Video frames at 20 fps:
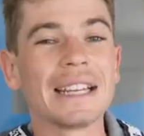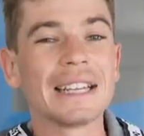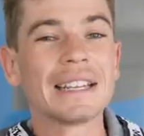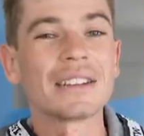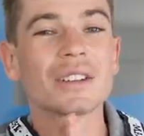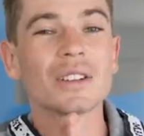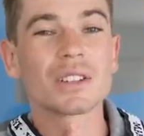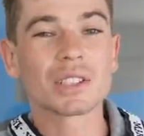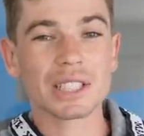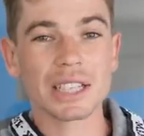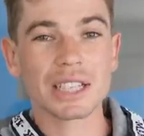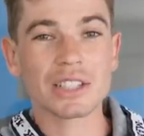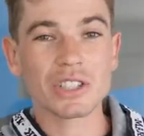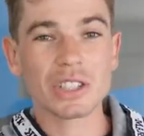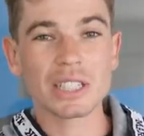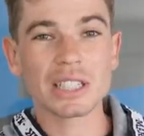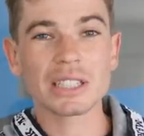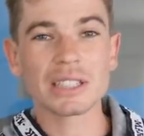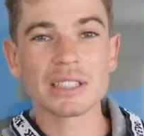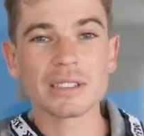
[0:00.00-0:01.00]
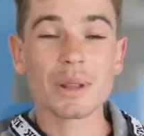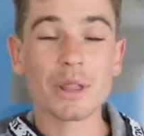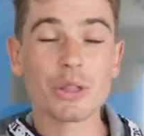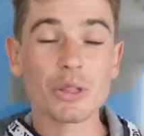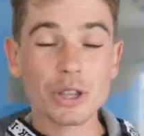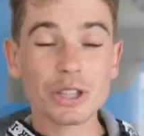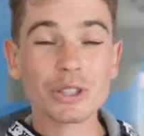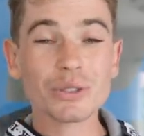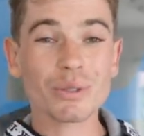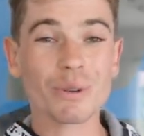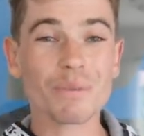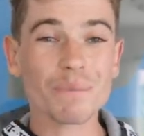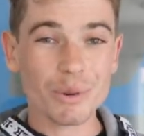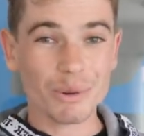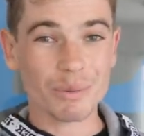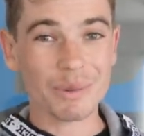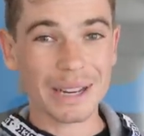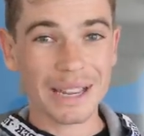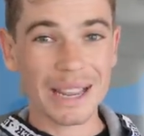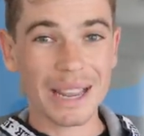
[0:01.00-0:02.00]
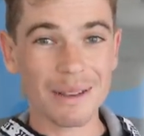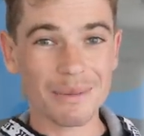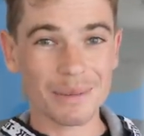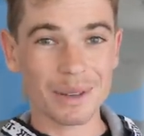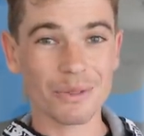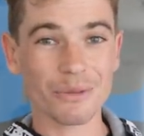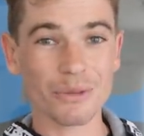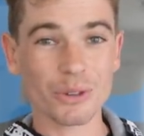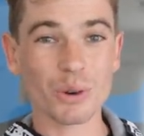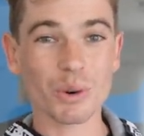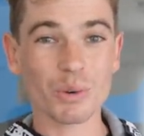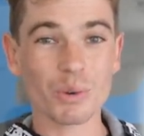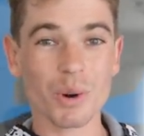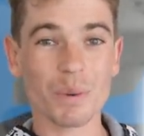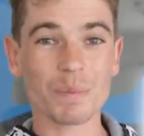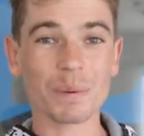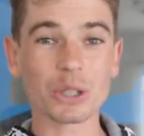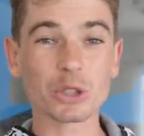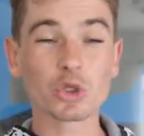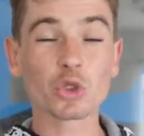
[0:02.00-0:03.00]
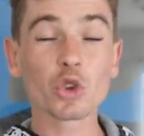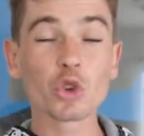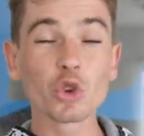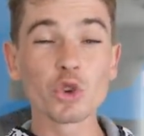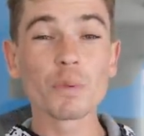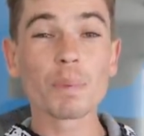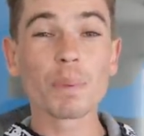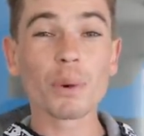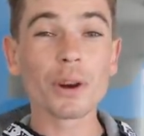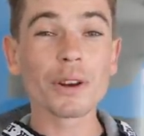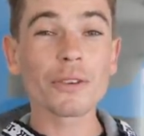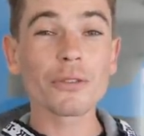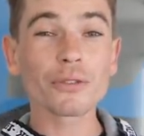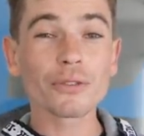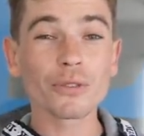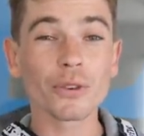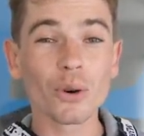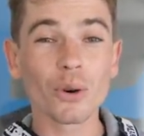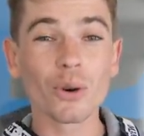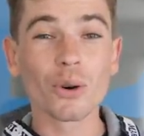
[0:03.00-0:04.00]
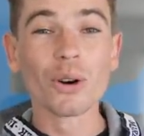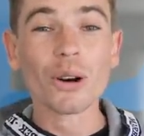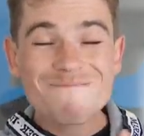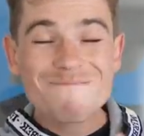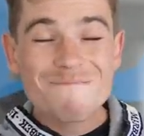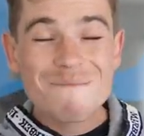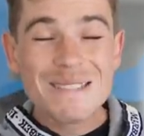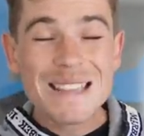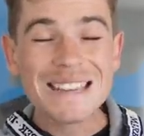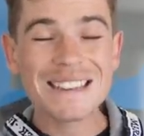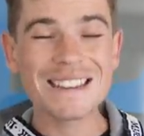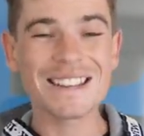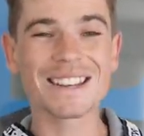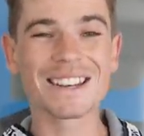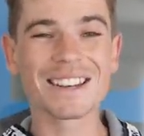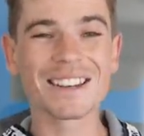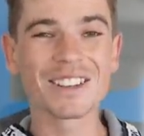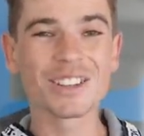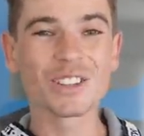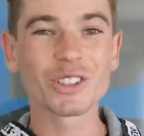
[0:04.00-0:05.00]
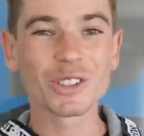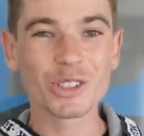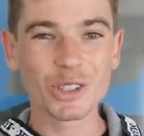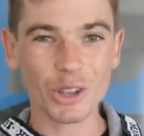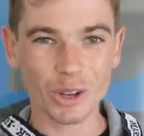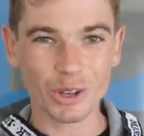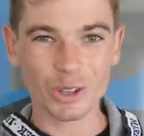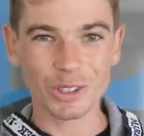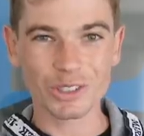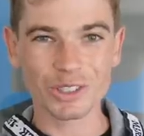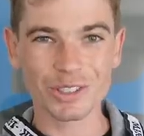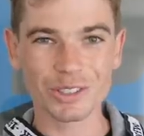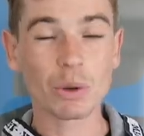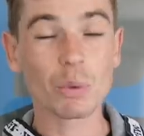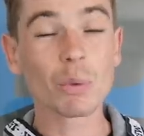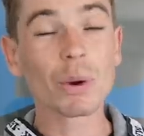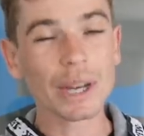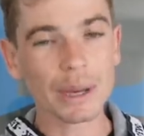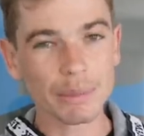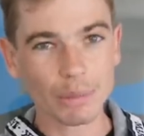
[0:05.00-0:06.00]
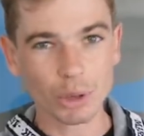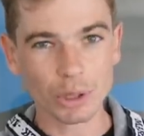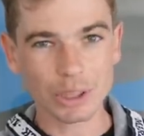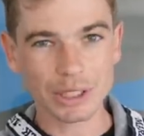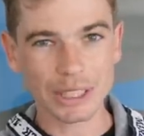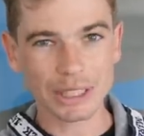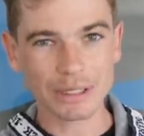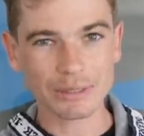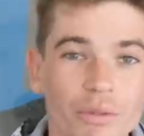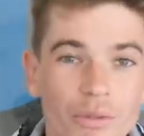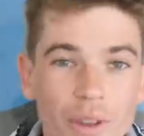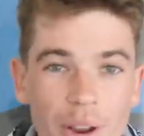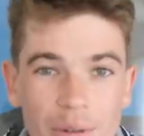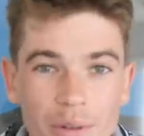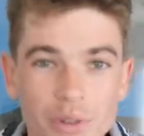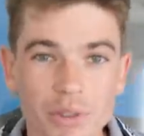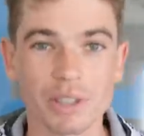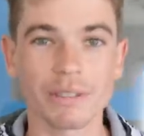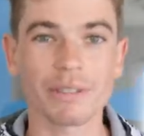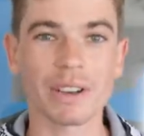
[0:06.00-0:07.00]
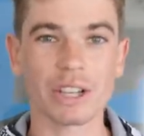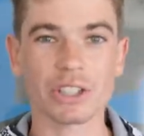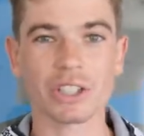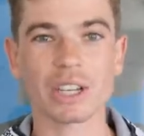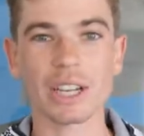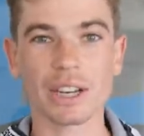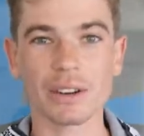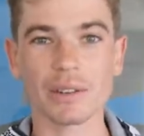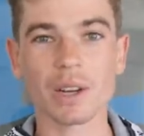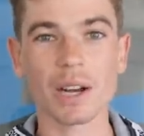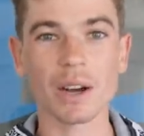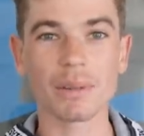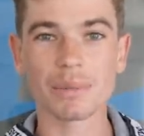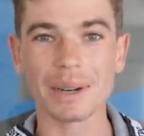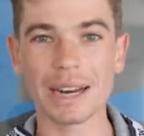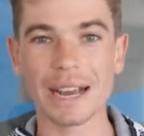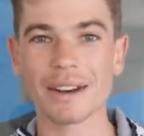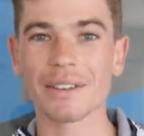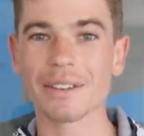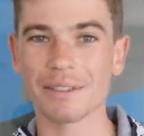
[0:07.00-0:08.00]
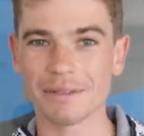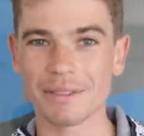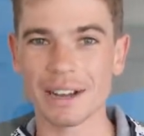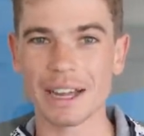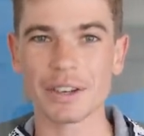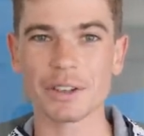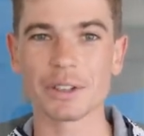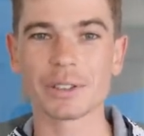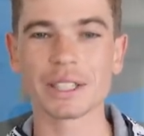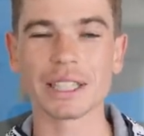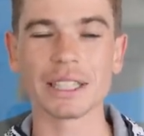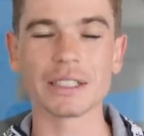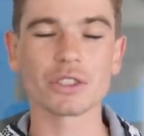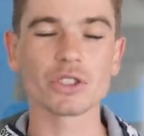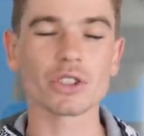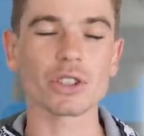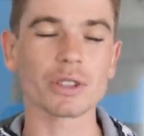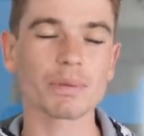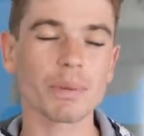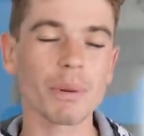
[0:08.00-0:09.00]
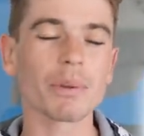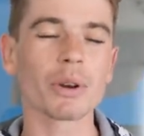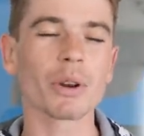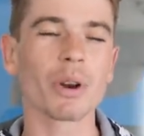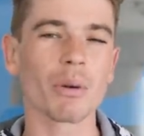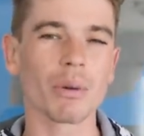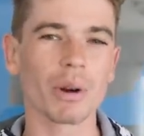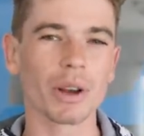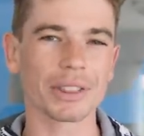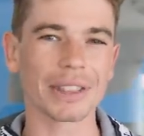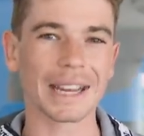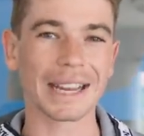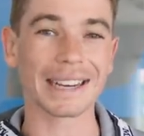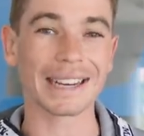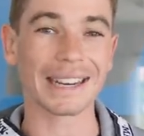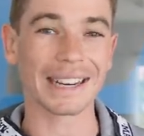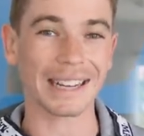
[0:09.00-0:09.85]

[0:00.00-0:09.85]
in Los Angeles, but this one probably came in for a whopping 2.4 million dollars when he bought it. Veyrons have actually kind of come down in value since, so it's probably not worth that